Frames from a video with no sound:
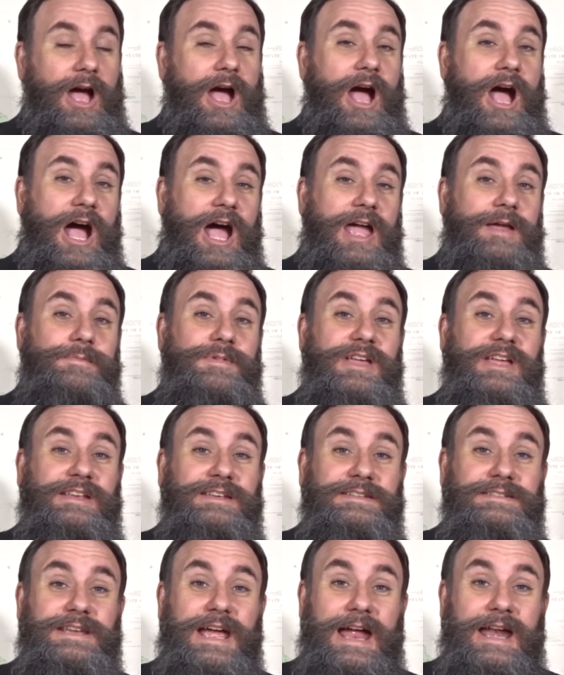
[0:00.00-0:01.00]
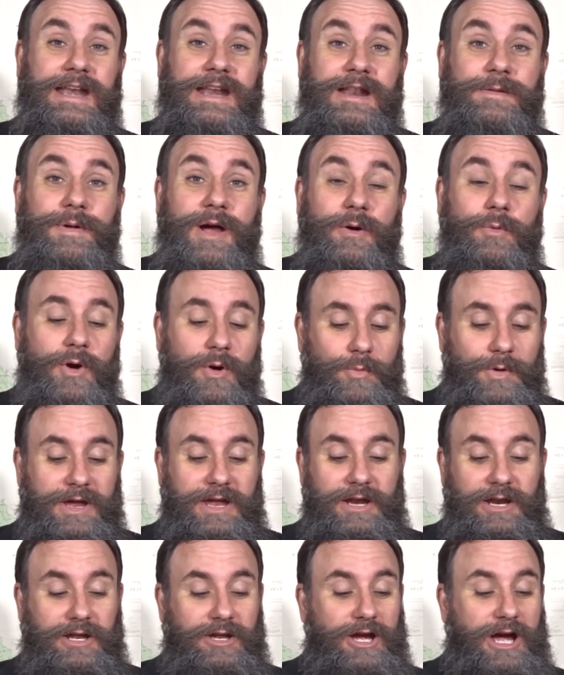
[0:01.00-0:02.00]
I'm excited about what we
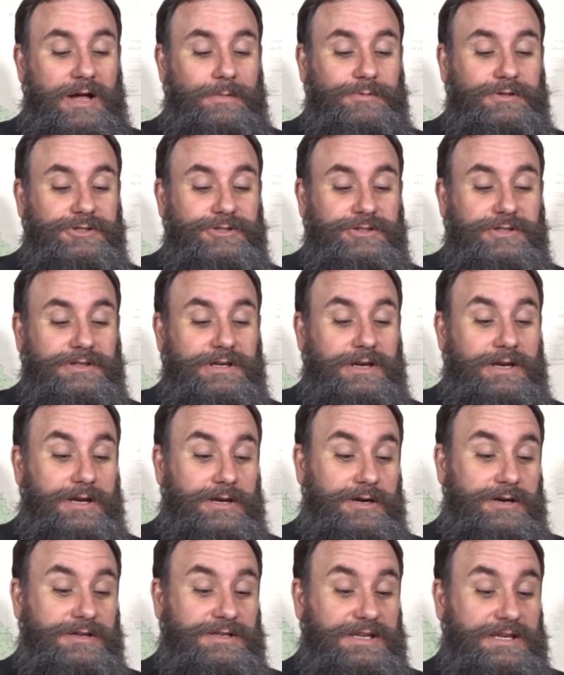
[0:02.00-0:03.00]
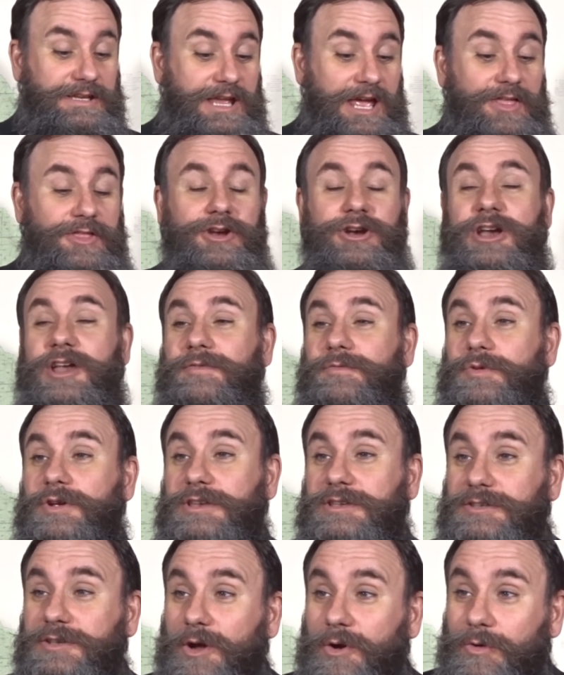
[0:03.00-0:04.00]
can accomplish here together if we
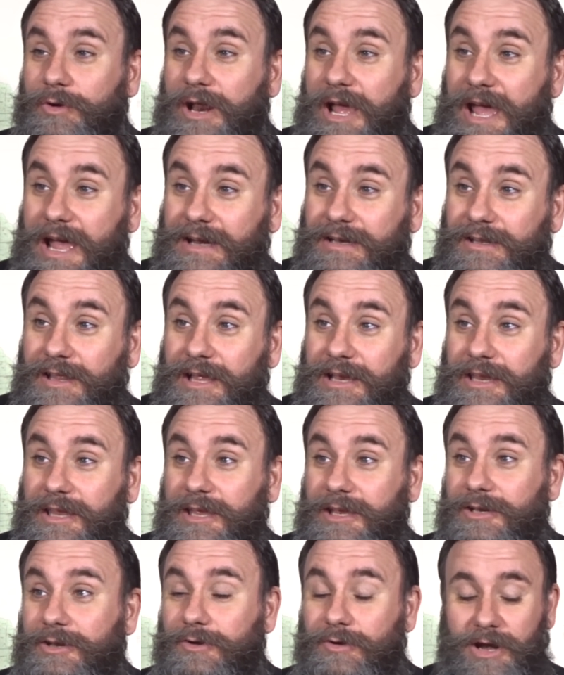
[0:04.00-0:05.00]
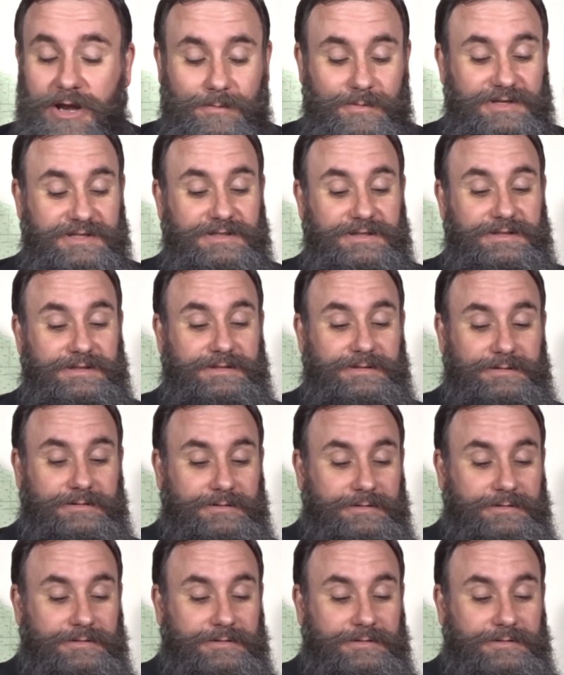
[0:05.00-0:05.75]
don't act like ignoramuses.